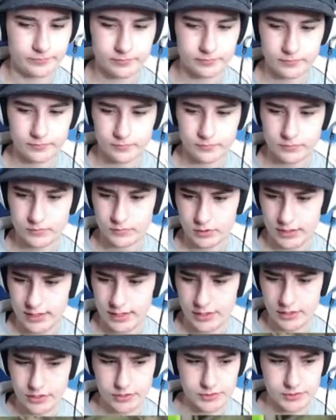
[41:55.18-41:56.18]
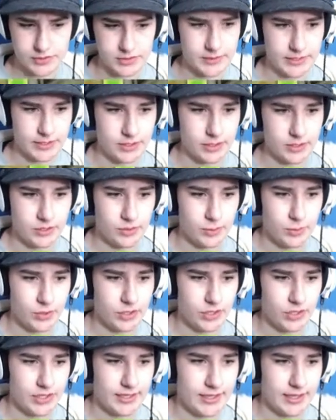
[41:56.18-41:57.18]
How you doing, sweetie? You are
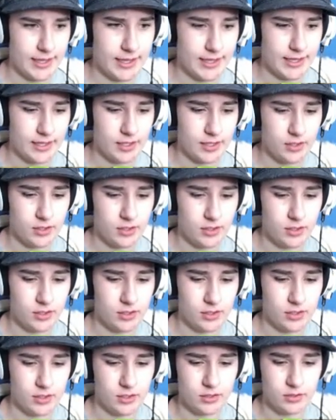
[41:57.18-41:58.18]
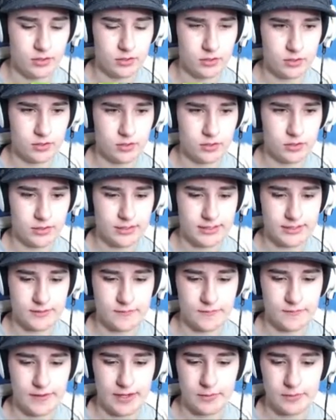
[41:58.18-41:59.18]
okay. That's fine with
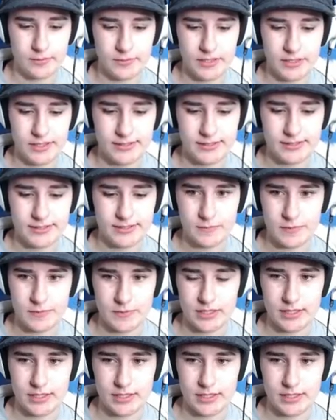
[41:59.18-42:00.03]
me. Speed it up.